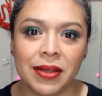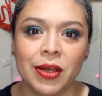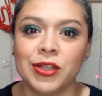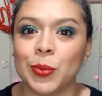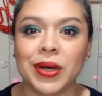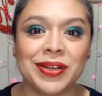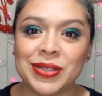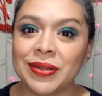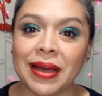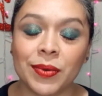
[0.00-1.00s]
So we're going to
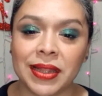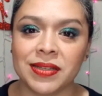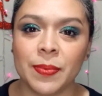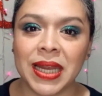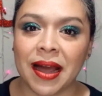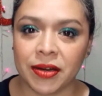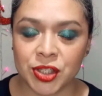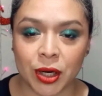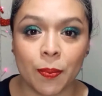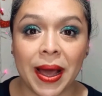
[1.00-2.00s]
do that with as many
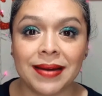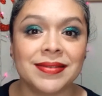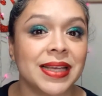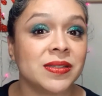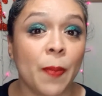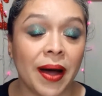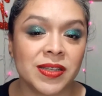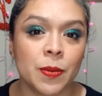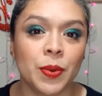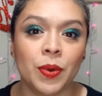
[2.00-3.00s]
eyeshadow palettes as
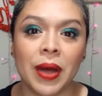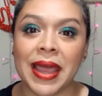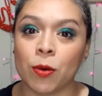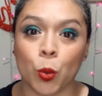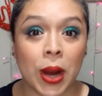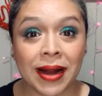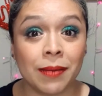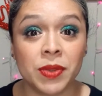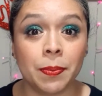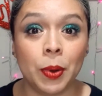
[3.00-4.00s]
possible and rack
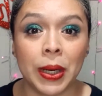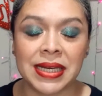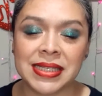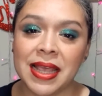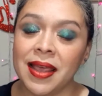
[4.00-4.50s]
up the points.